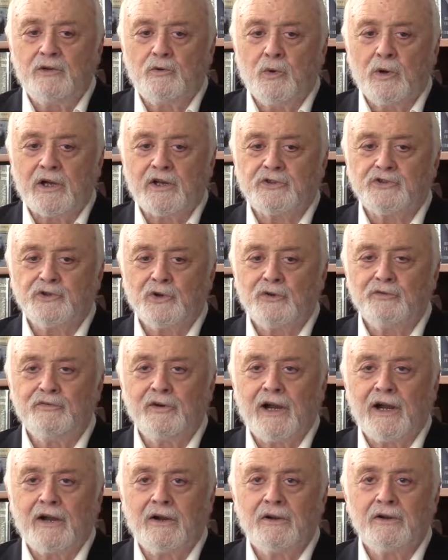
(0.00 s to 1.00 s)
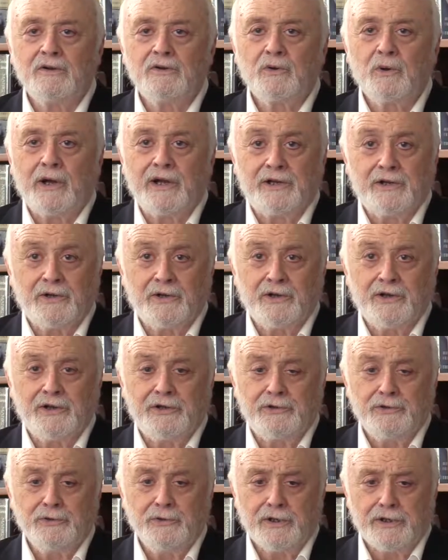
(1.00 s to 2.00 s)
quick, surefire criteria
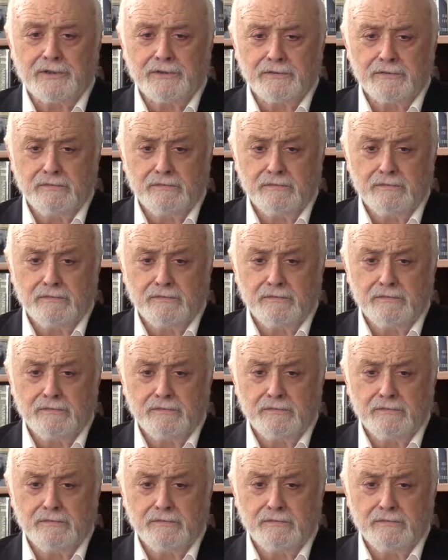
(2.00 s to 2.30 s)
to it.